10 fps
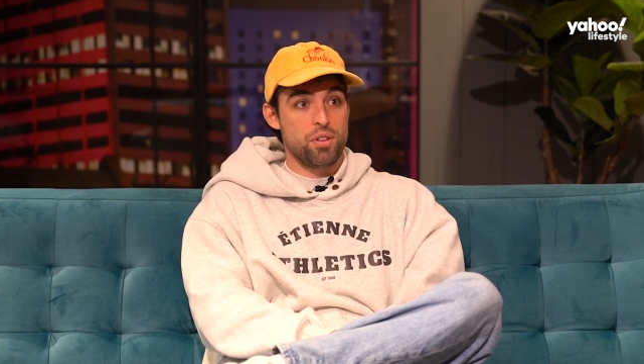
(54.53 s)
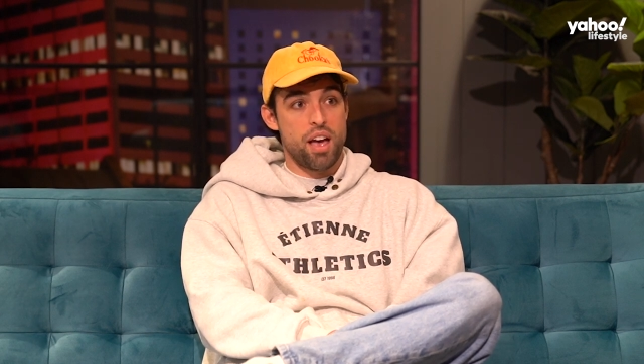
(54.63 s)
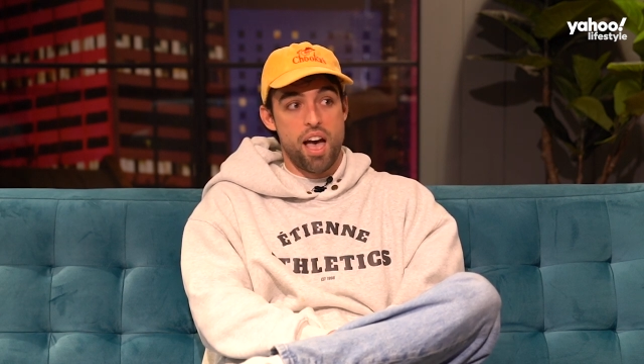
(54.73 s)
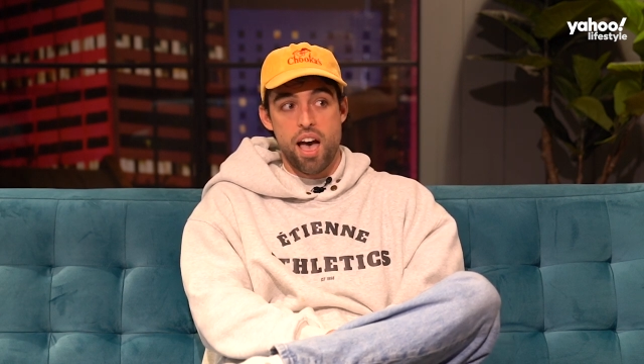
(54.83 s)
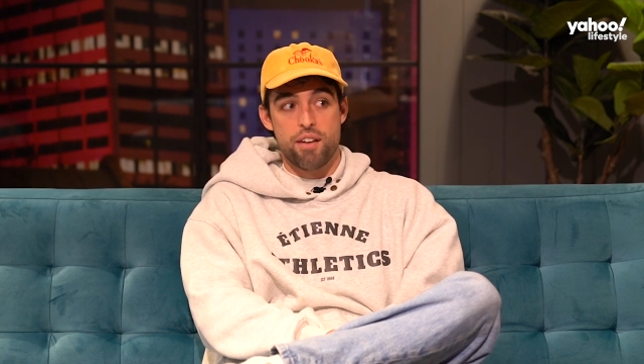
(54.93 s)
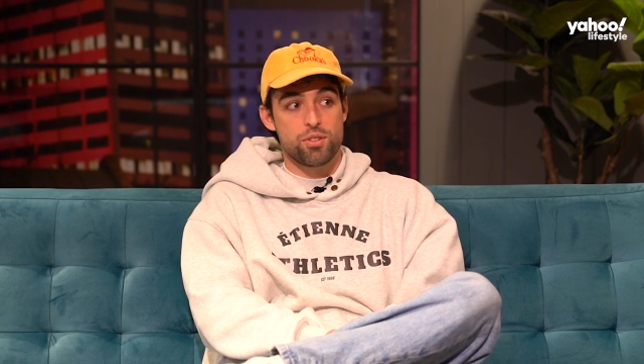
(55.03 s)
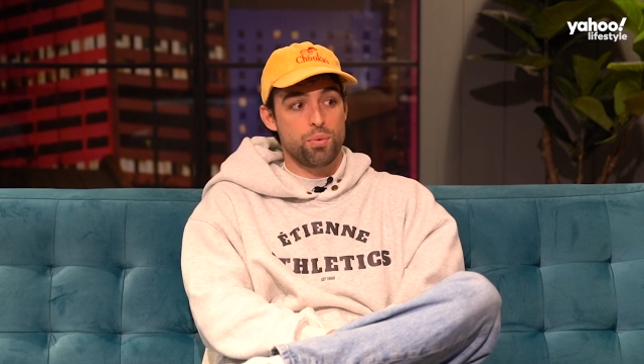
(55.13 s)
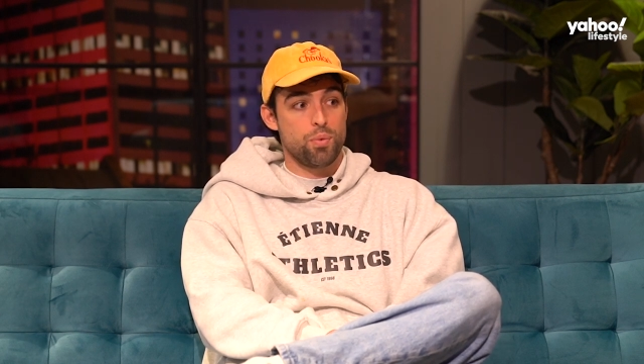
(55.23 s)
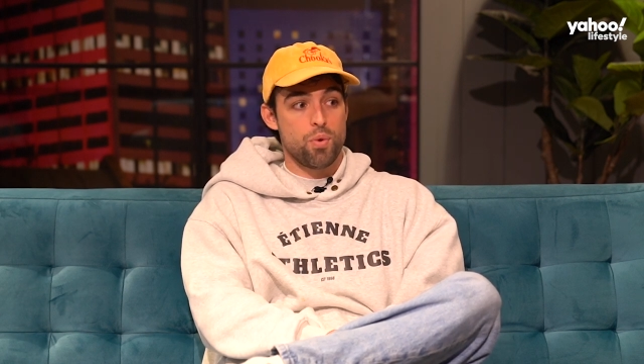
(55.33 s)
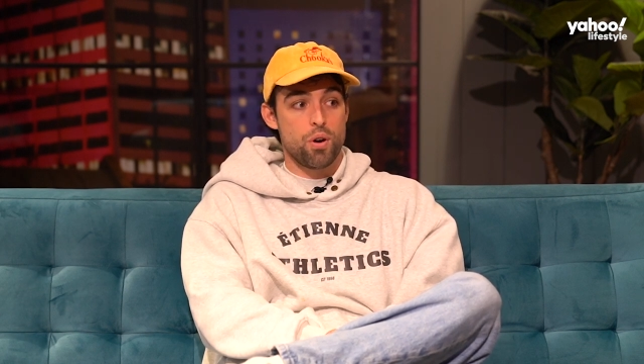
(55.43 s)
you have to
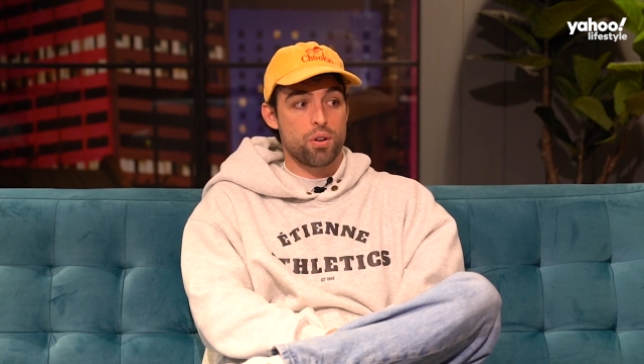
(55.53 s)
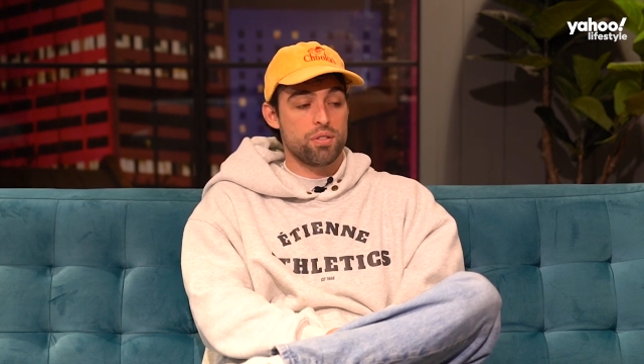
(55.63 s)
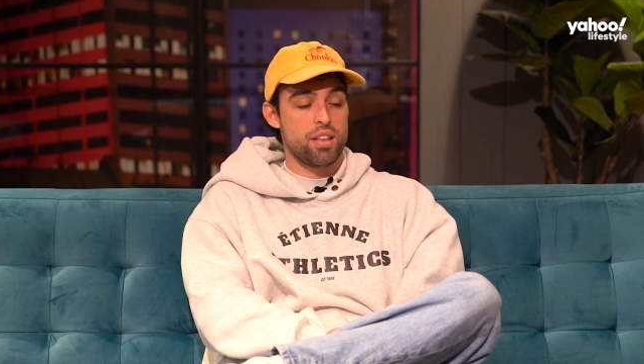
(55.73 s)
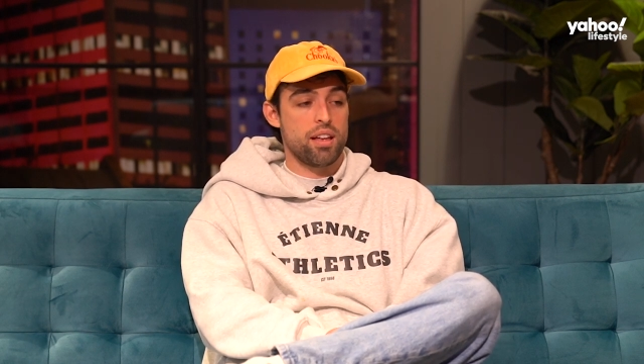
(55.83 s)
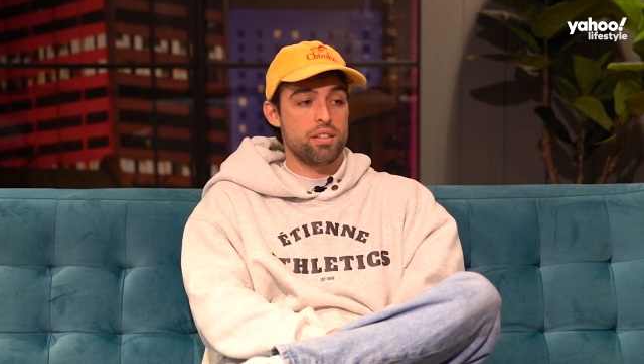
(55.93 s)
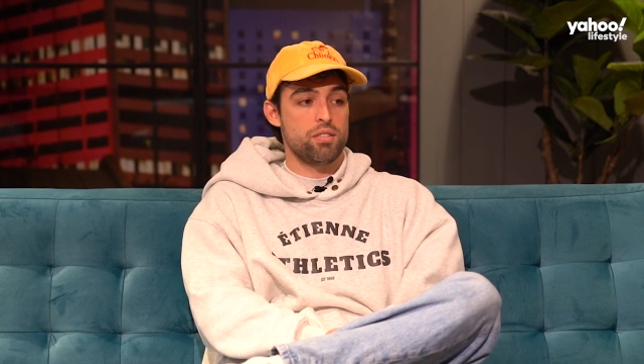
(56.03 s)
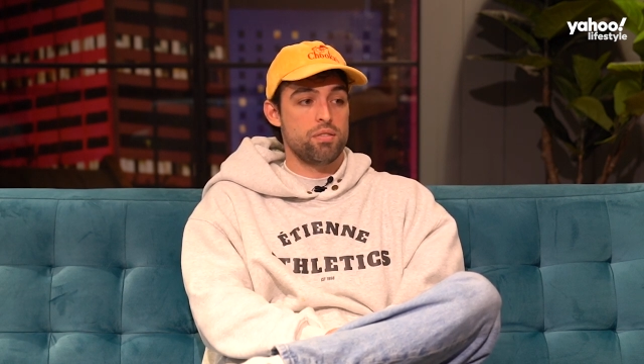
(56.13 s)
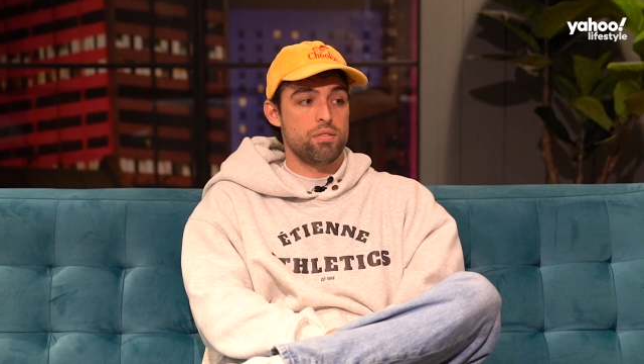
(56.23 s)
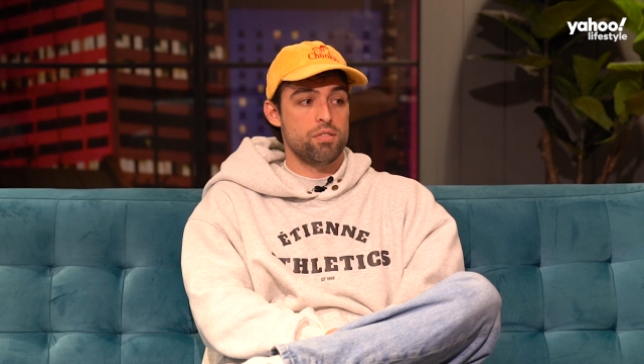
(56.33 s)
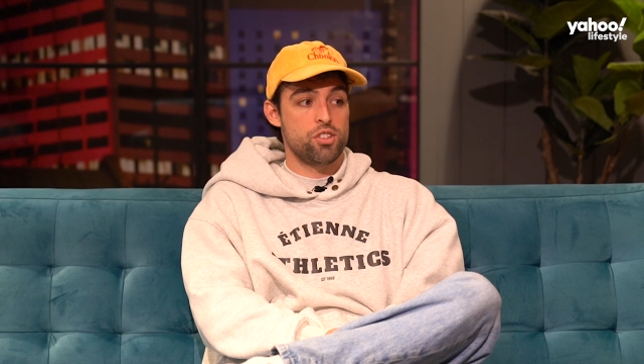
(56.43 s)
work on that
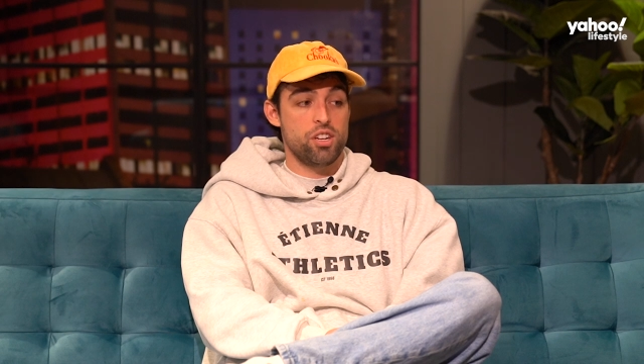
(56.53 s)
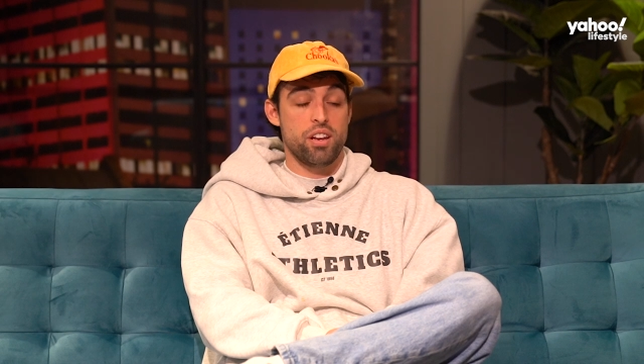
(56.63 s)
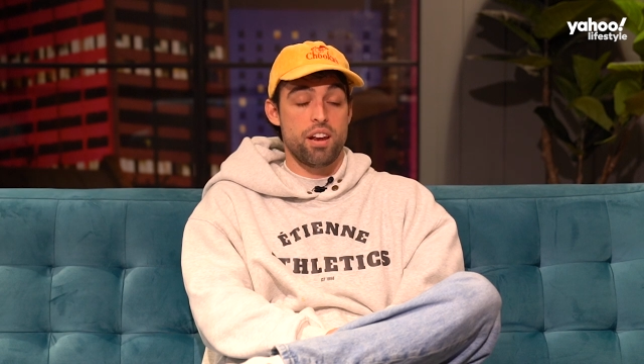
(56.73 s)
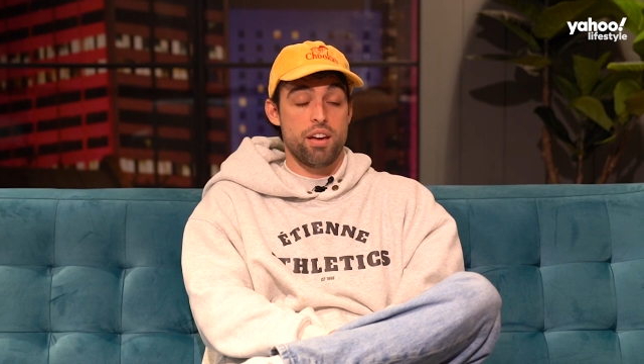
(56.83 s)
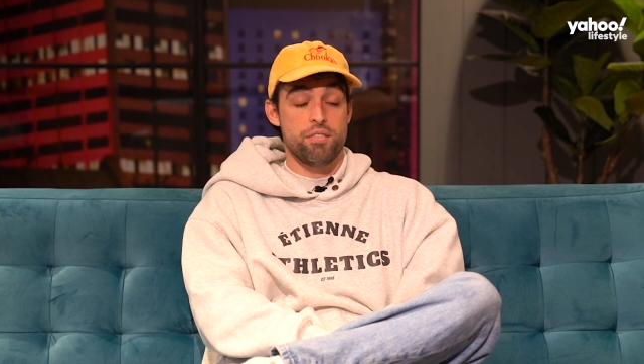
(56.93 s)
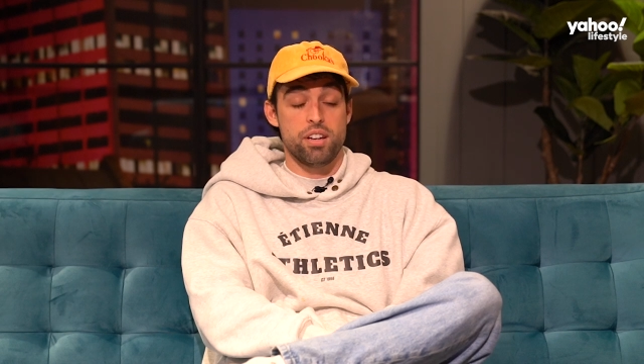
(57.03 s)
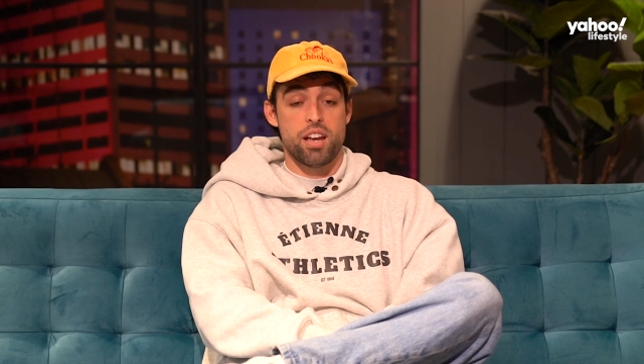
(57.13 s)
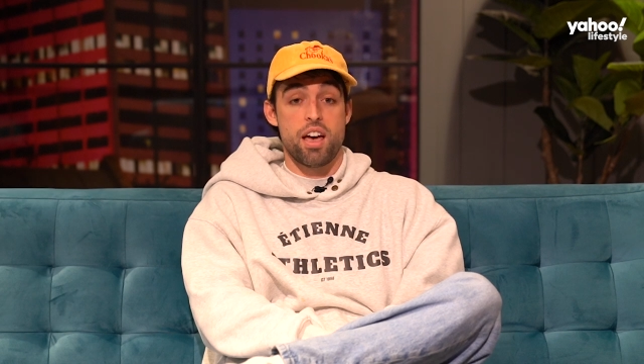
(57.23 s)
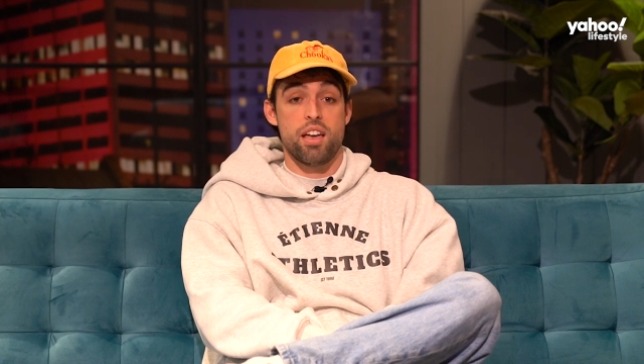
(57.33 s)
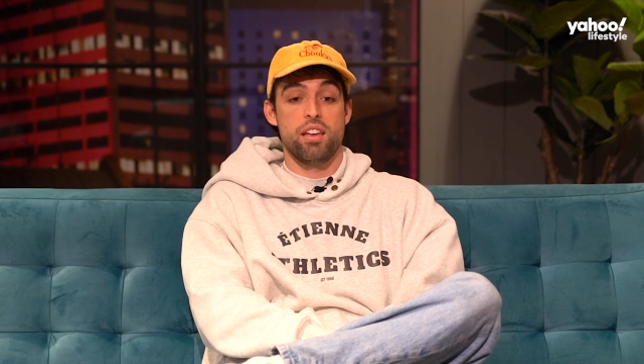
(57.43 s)
every
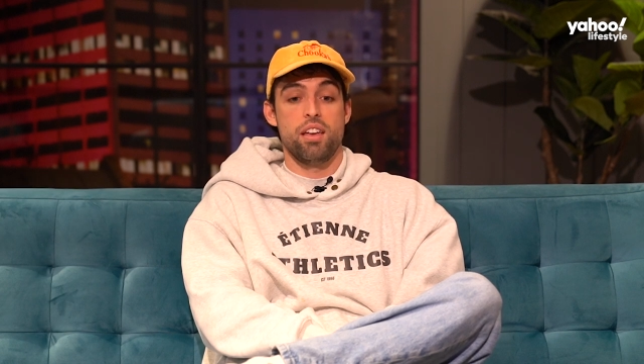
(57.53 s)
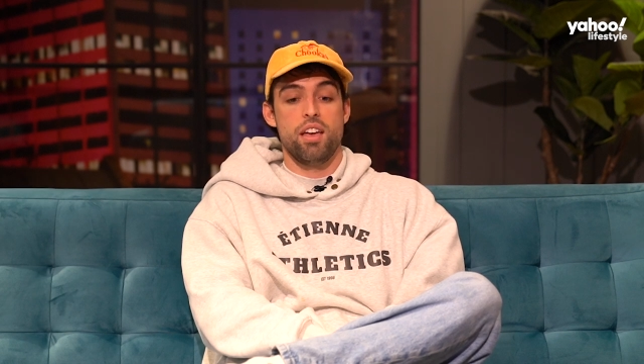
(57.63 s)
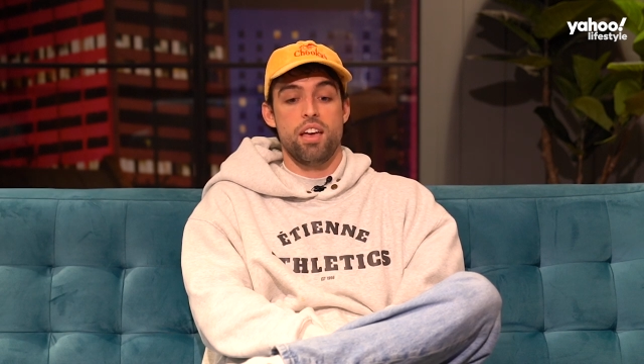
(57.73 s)
day.